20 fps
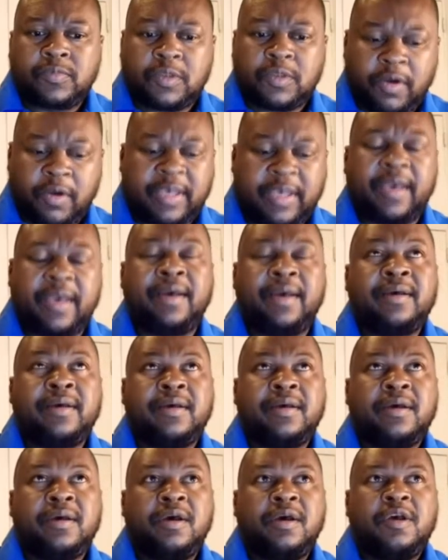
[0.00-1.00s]
Okay,
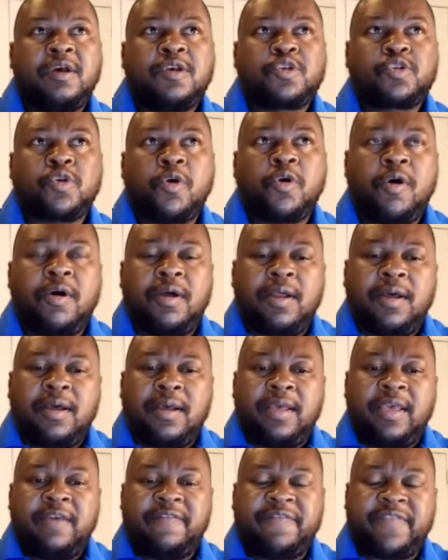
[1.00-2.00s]
so
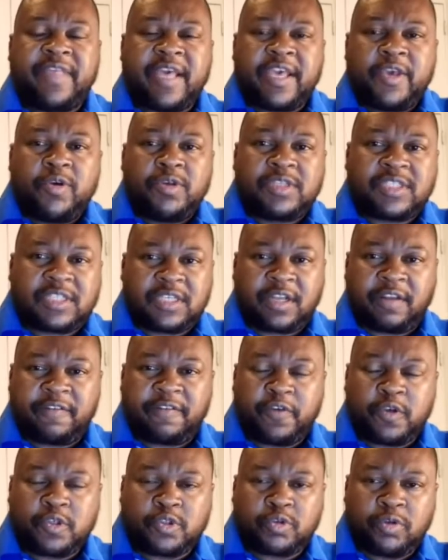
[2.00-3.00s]
if the youths
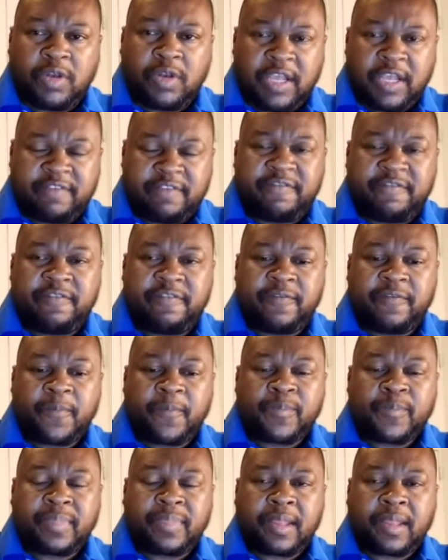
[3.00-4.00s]
refuse to leave,
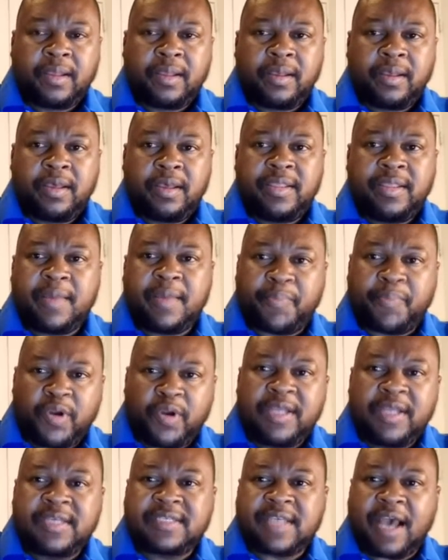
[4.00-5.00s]
the
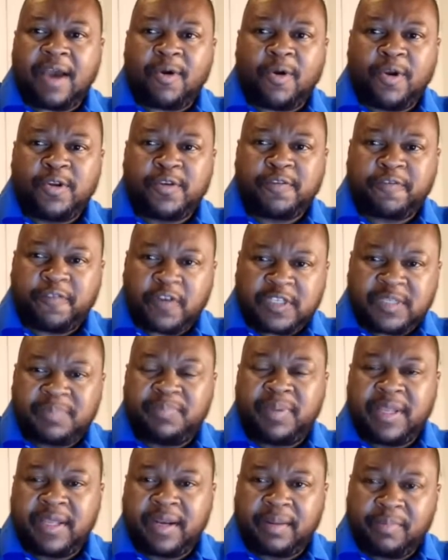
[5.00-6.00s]
police are going to
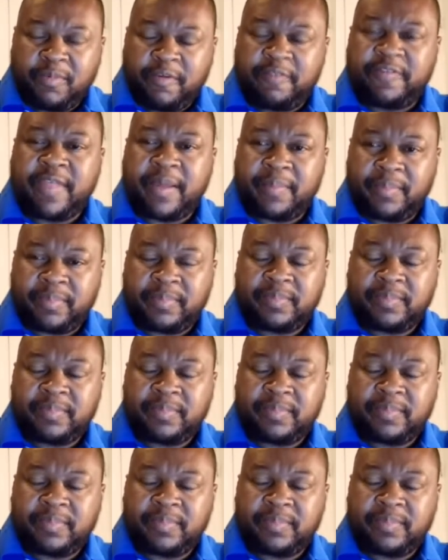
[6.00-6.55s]
forcibly remove them.